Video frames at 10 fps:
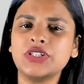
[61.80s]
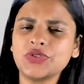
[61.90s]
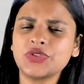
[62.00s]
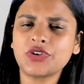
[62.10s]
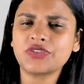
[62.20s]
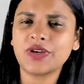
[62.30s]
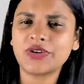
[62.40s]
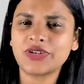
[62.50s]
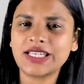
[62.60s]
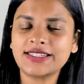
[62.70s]
new software
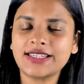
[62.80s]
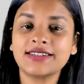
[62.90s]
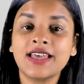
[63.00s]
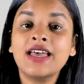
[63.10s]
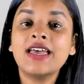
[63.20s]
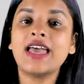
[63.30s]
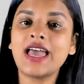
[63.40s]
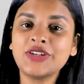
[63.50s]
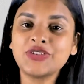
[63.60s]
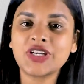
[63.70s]
releases
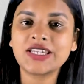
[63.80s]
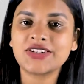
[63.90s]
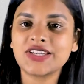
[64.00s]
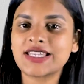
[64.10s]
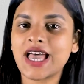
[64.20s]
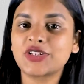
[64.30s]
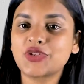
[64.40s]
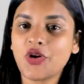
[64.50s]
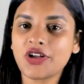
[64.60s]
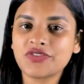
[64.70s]
and changes
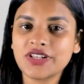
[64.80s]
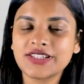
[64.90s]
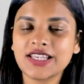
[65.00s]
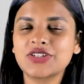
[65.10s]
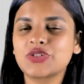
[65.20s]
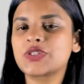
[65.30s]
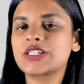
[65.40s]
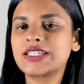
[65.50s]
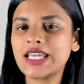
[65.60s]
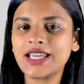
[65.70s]
at conferences to
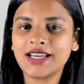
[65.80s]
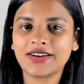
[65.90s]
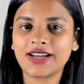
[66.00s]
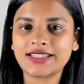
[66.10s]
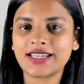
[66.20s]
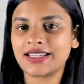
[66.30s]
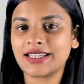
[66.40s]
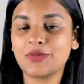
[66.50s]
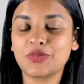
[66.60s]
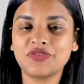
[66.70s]
stay current in their